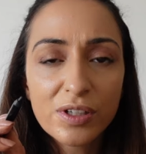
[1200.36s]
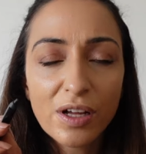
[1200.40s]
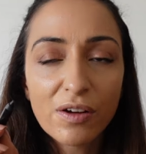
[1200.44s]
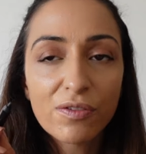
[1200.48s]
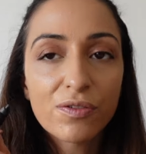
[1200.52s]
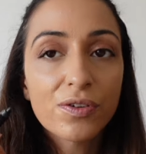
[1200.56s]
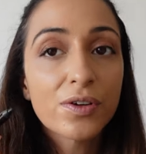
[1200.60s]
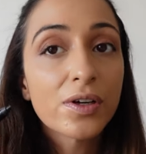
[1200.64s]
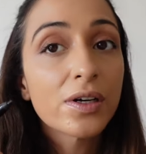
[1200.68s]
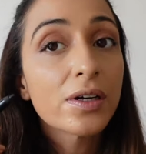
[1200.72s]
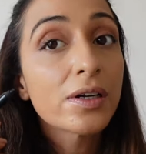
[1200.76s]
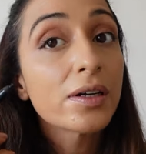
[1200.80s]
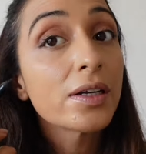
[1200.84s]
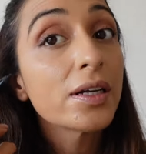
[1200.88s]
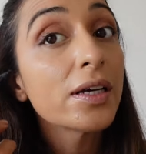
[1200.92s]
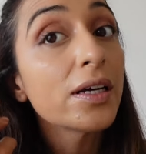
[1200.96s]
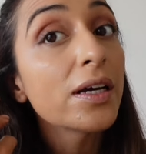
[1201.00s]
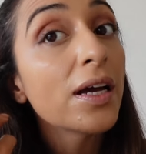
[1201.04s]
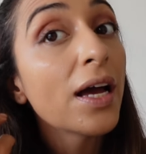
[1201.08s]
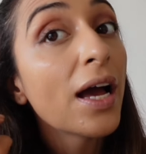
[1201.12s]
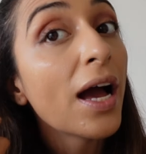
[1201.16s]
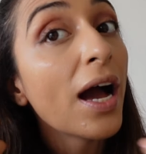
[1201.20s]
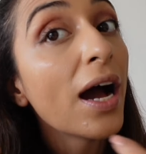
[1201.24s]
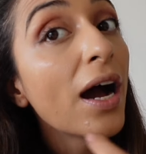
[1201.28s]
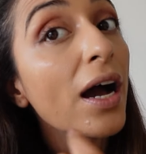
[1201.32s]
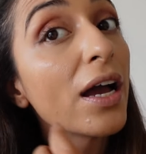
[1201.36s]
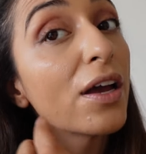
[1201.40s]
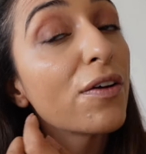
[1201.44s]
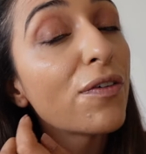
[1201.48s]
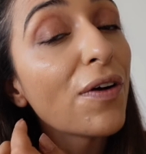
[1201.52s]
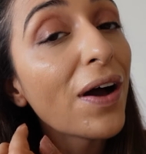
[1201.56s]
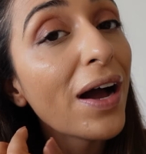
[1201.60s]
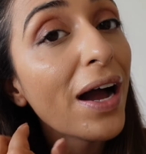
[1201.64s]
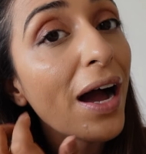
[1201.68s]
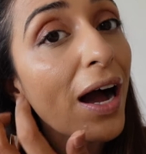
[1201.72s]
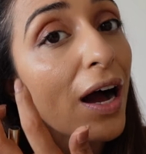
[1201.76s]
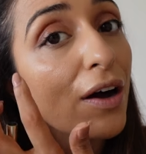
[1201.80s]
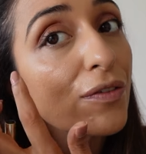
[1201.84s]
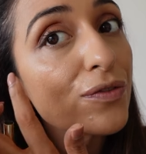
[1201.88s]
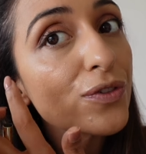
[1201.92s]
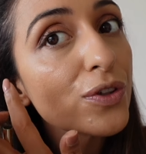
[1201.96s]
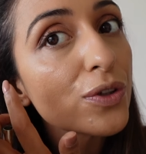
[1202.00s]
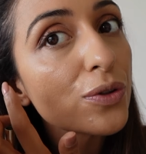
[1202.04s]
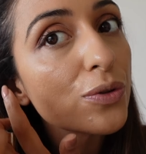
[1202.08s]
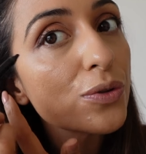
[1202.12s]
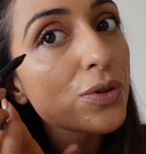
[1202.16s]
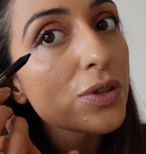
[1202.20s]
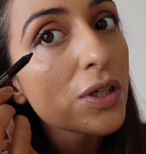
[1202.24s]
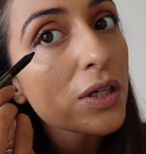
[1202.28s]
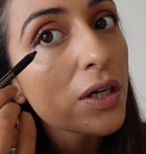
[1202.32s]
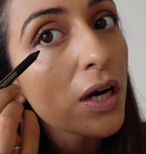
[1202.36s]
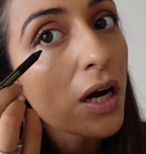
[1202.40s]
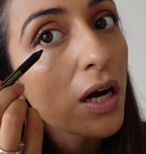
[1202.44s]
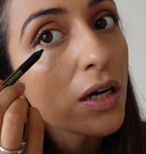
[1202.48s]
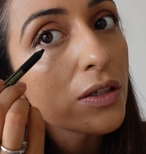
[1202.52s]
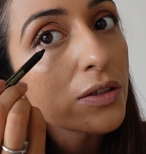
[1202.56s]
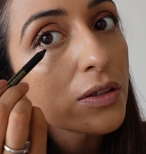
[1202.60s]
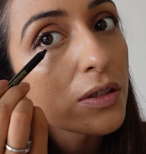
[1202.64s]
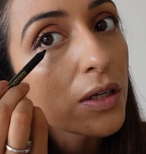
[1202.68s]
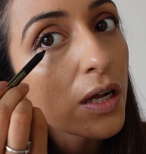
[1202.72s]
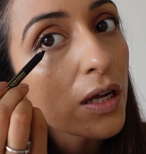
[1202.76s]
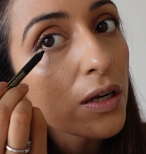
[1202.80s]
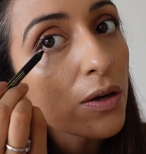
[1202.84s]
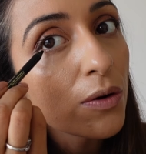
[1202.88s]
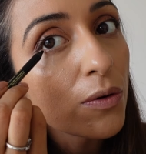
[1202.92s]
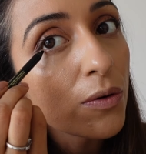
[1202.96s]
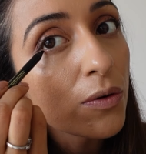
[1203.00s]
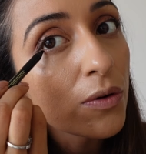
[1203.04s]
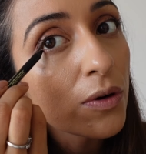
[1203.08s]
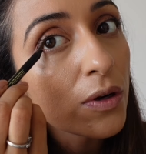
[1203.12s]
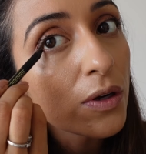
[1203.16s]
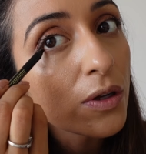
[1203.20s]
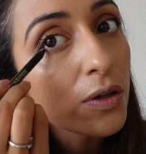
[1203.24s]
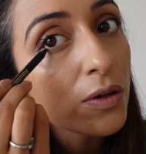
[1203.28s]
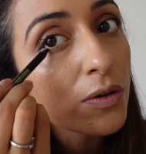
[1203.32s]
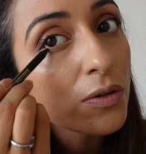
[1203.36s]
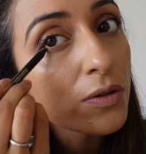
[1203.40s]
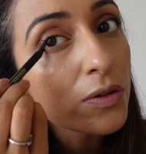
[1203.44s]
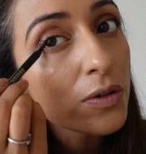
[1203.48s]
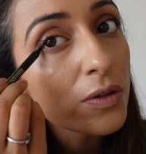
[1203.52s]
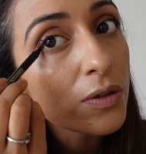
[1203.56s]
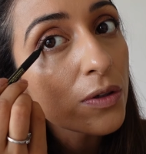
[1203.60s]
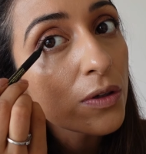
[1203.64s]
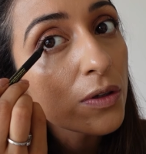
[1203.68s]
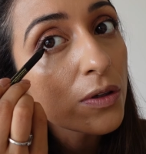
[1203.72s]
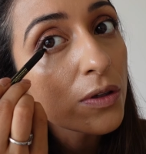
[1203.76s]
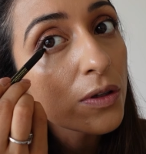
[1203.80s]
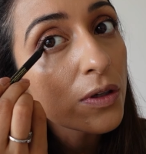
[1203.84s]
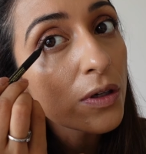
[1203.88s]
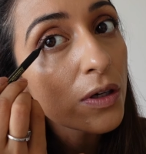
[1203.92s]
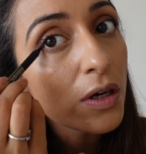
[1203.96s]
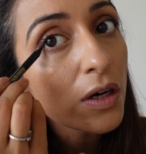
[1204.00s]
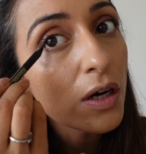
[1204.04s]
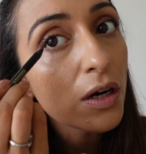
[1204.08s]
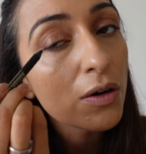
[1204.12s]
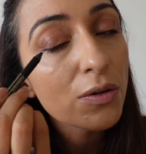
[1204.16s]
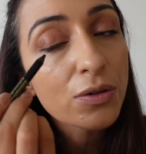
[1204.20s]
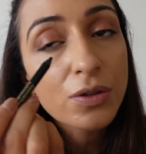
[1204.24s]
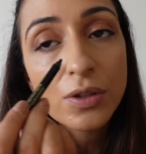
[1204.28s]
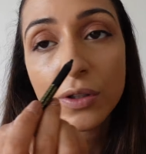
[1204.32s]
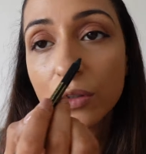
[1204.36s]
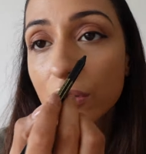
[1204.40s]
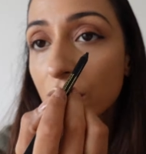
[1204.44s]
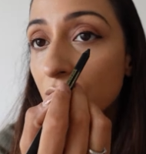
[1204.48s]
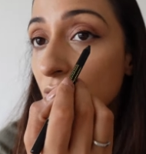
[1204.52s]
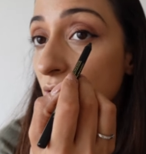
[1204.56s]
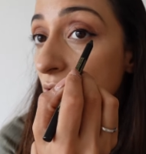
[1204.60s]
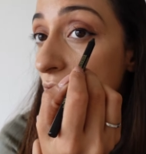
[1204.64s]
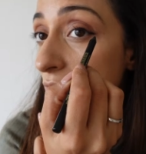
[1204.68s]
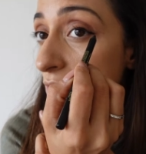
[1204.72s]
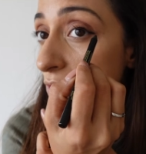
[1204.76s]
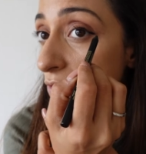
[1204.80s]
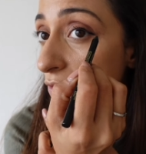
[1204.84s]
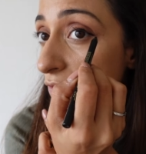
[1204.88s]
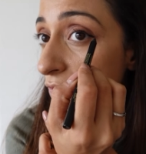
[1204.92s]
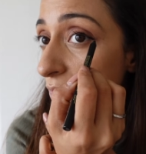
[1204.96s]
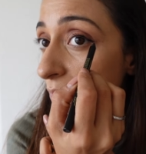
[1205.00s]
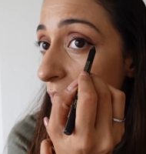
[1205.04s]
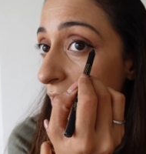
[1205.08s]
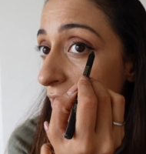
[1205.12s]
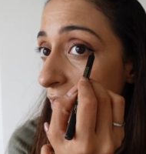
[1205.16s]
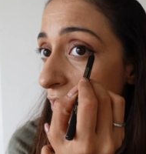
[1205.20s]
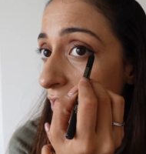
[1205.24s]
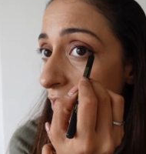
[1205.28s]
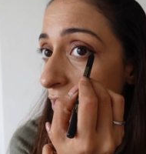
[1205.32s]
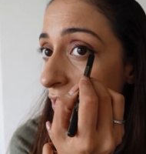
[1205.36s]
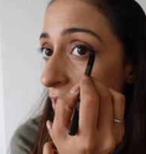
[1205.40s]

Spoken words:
definitely. If I have to use a kajal, I'll only use it on the outer corners of my